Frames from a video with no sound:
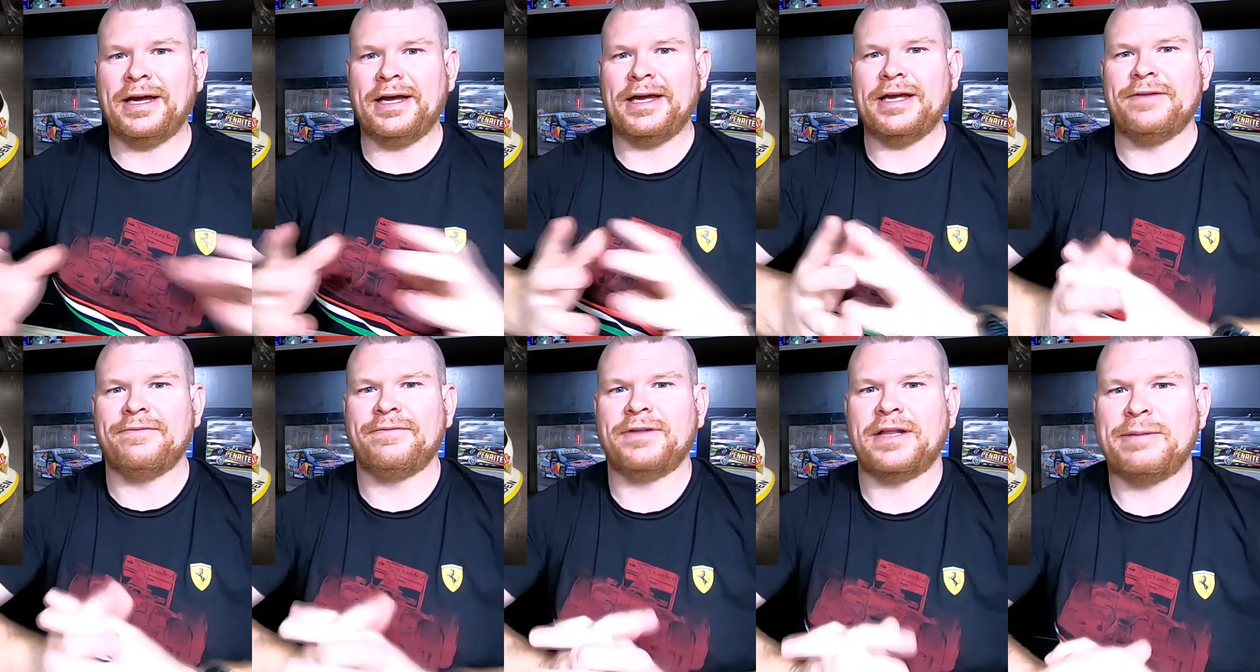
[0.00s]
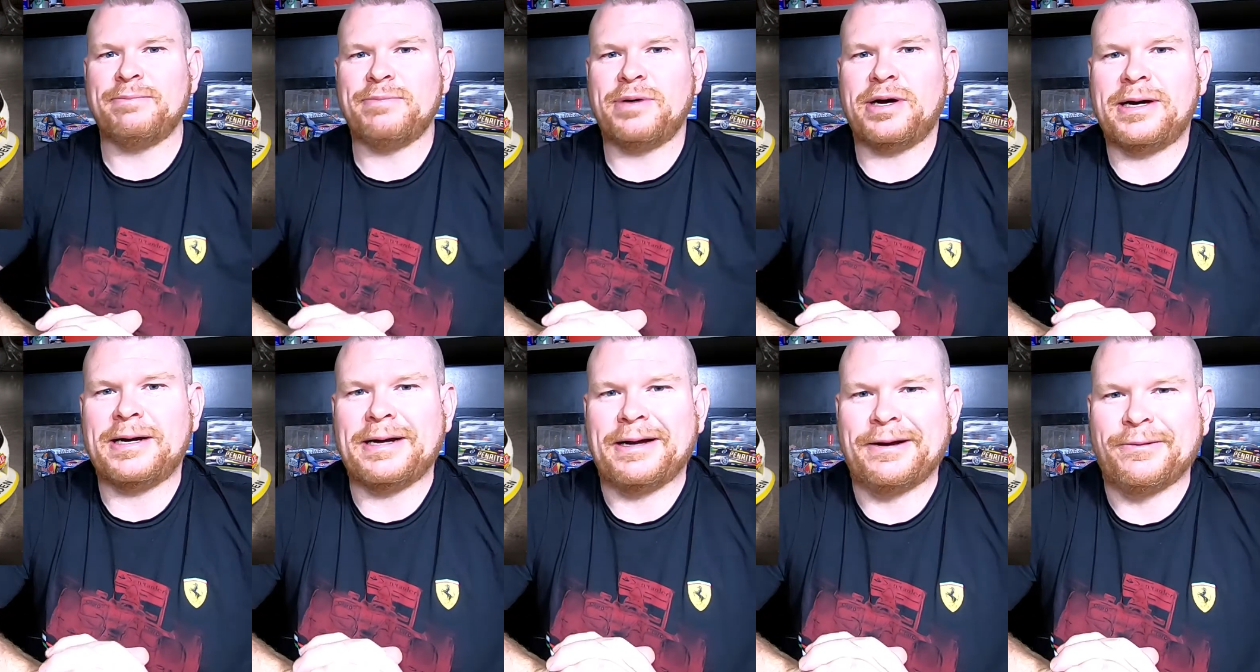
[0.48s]
Evil
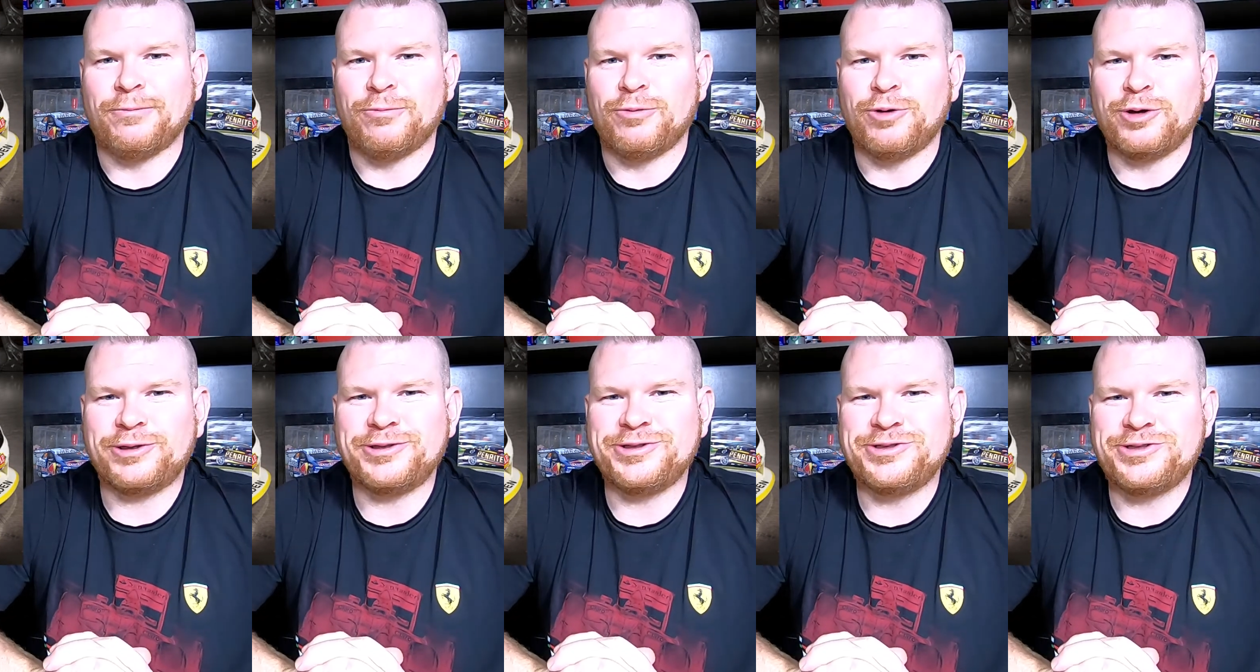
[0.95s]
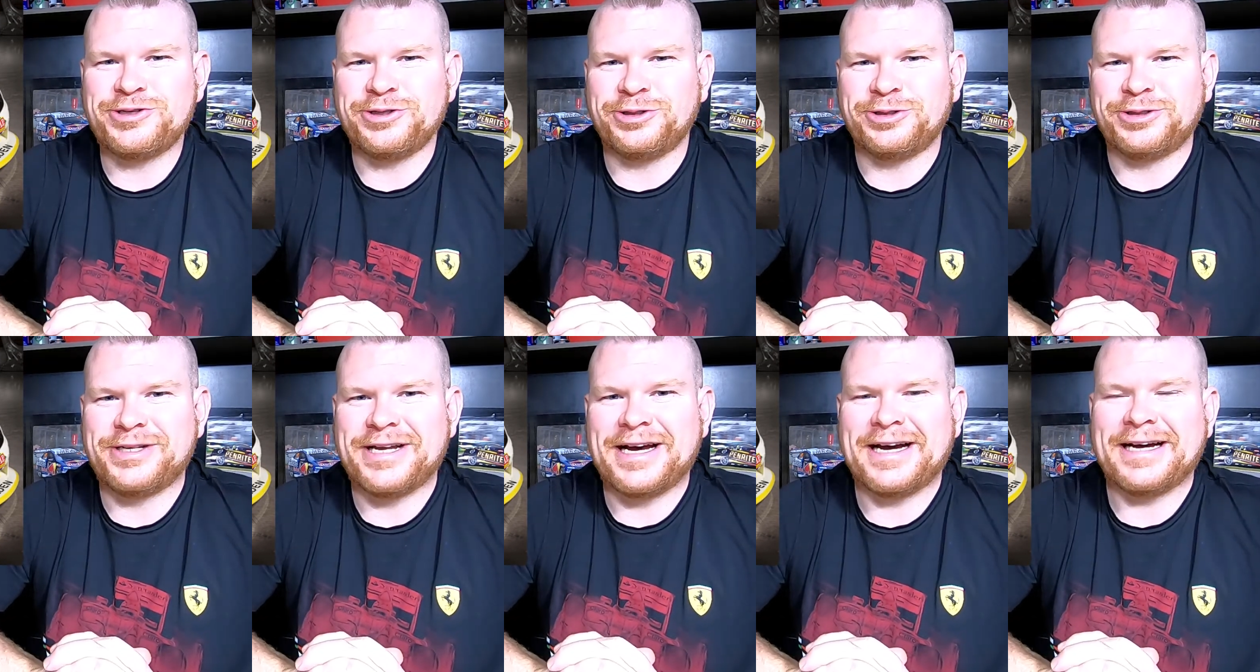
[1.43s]
Empire
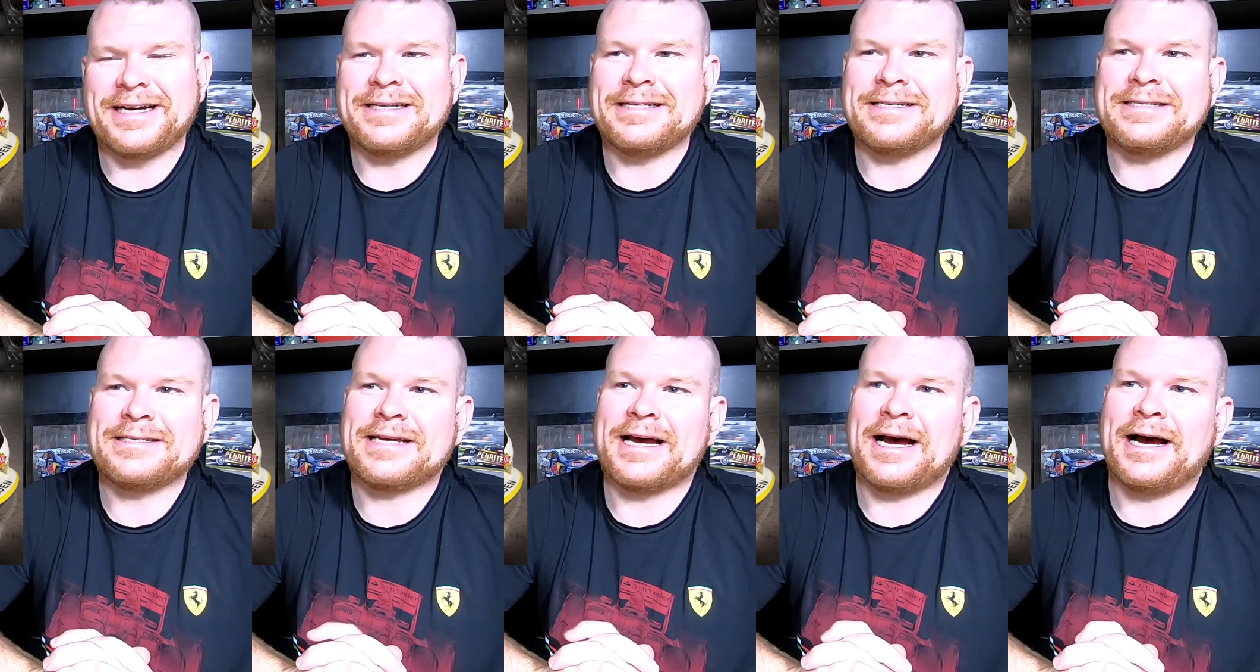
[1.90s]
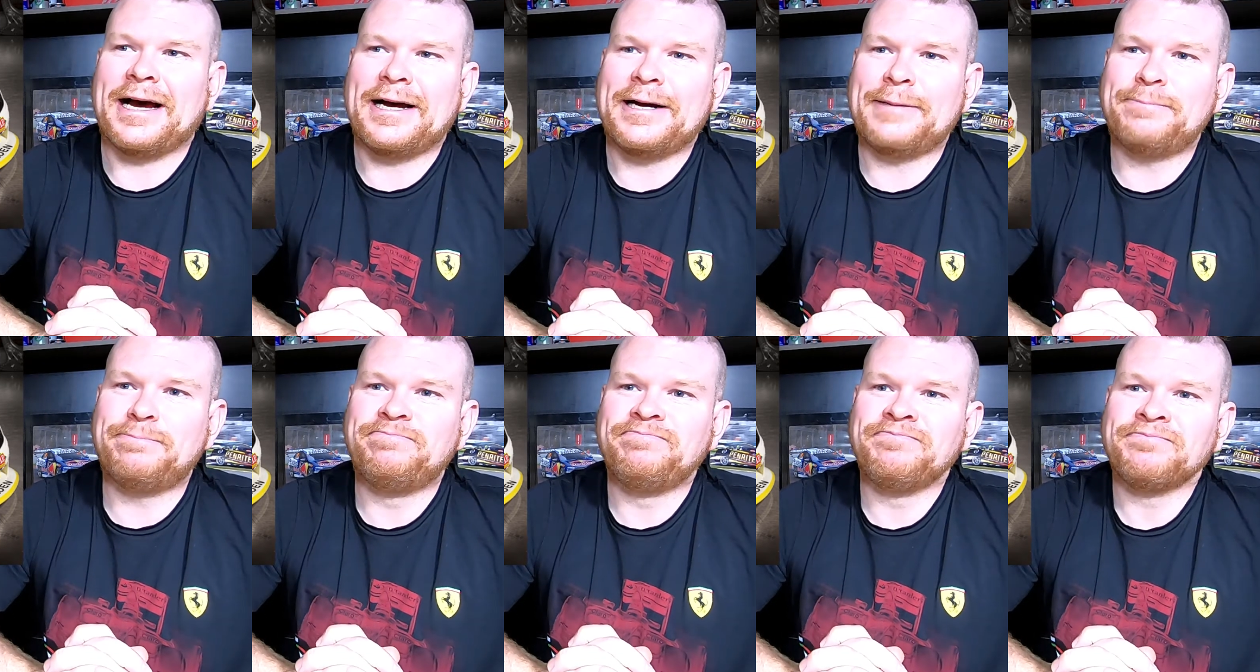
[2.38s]
Walkinshaw days.
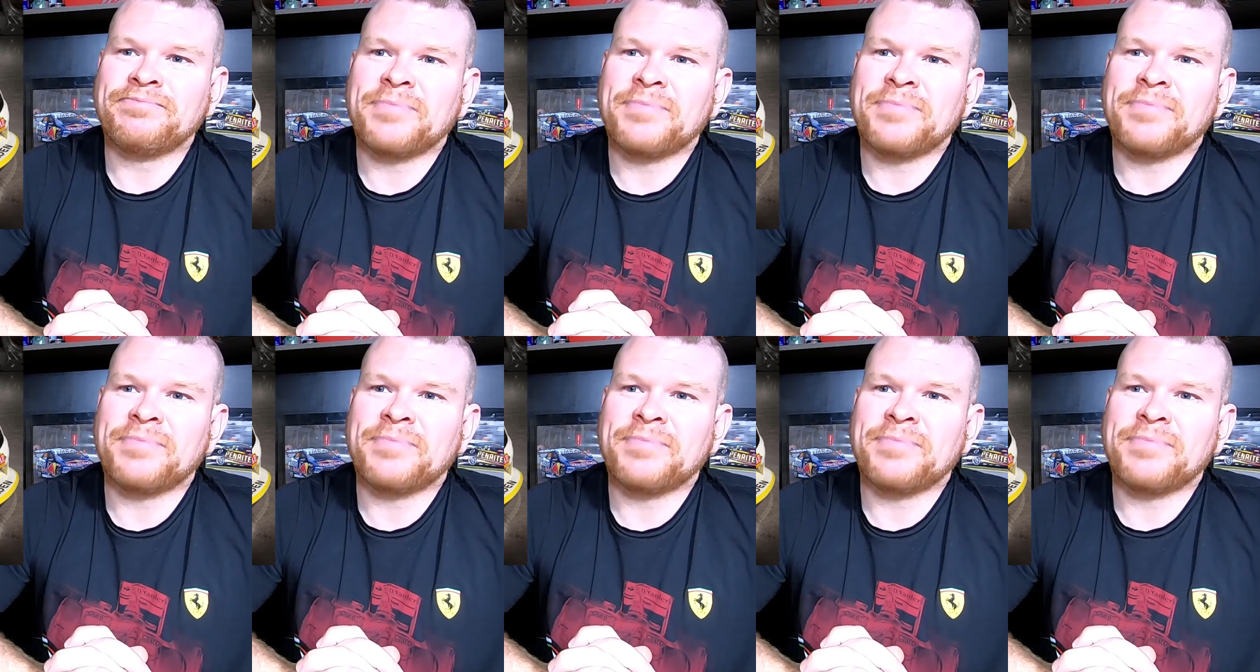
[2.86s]
Um,